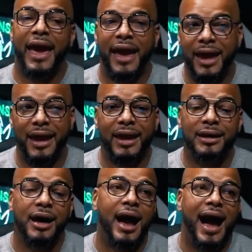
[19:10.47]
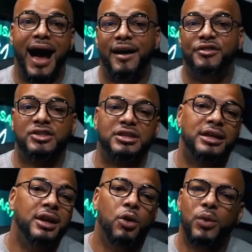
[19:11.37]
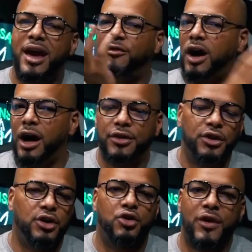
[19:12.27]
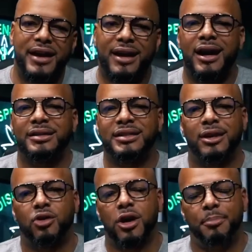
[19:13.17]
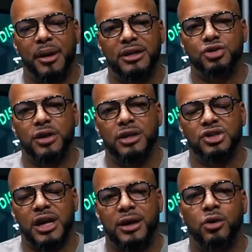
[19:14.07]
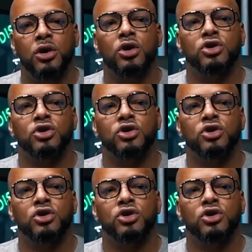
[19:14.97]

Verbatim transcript: And obviously, we have other great content on our Patreon channel.